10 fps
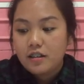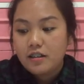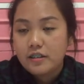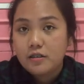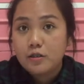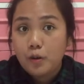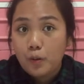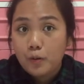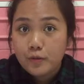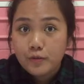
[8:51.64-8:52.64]
let
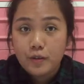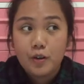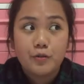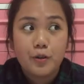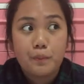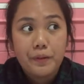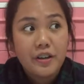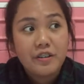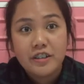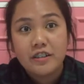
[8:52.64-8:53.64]
go of
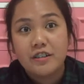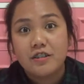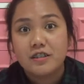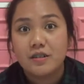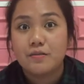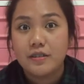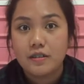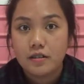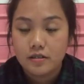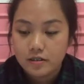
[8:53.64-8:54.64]
comparing yourself with
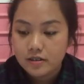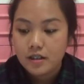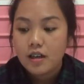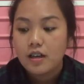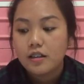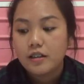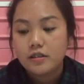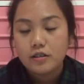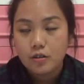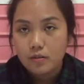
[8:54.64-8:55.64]
others. Let
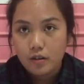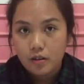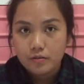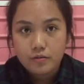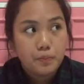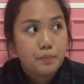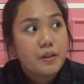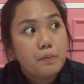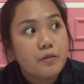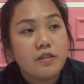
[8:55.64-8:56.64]
go of the
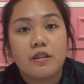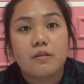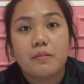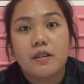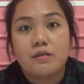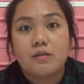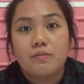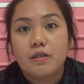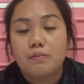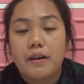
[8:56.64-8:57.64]
people that makes you
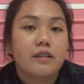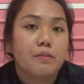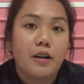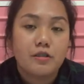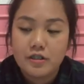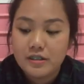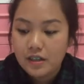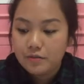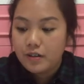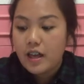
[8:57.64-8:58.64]
feel bad about
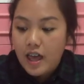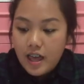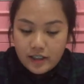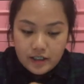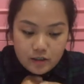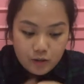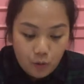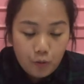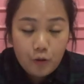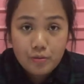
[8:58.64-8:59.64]
yourself. Let go
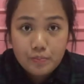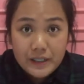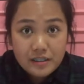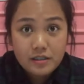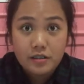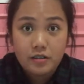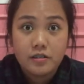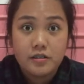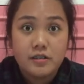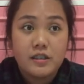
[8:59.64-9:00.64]
of pleasing
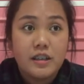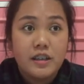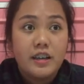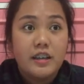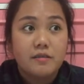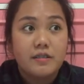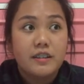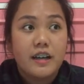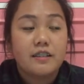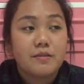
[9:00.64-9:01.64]
others. And with
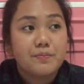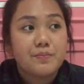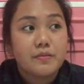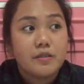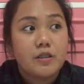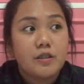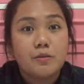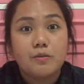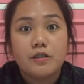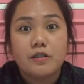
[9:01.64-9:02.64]
that, you will